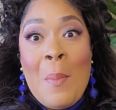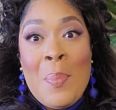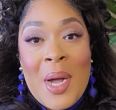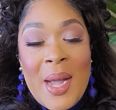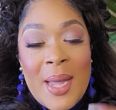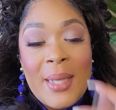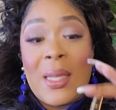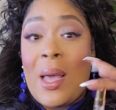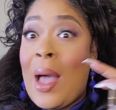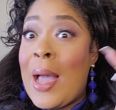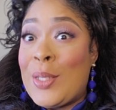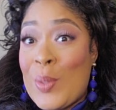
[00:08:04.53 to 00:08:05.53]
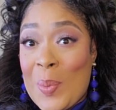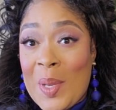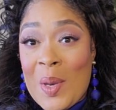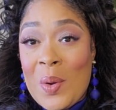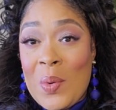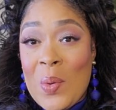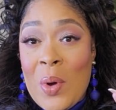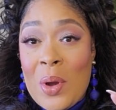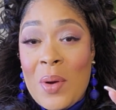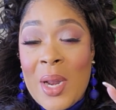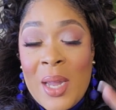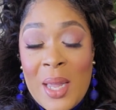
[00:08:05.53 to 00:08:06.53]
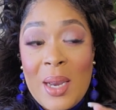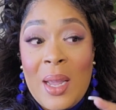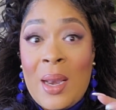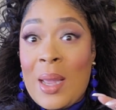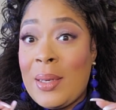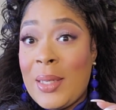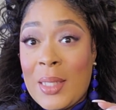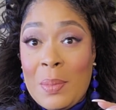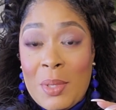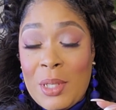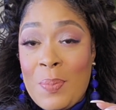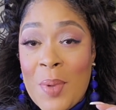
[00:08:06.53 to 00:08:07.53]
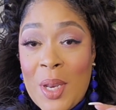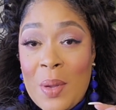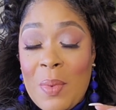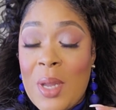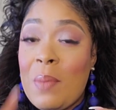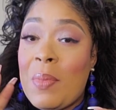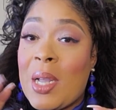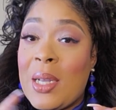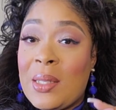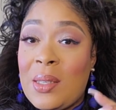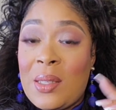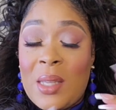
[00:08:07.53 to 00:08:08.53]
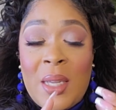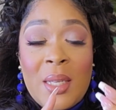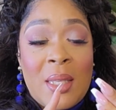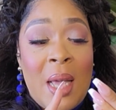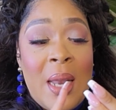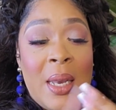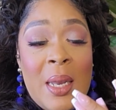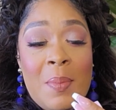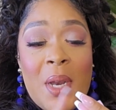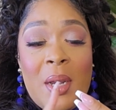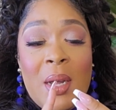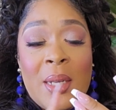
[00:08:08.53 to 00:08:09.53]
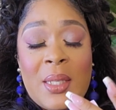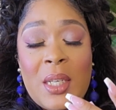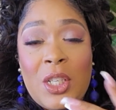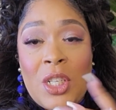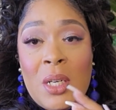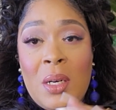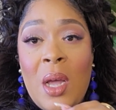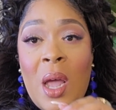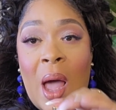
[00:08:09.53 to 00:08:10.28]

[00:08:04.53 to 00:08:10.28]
but I do plan on ordering it, and I need to be speedy with it because this is limited edition.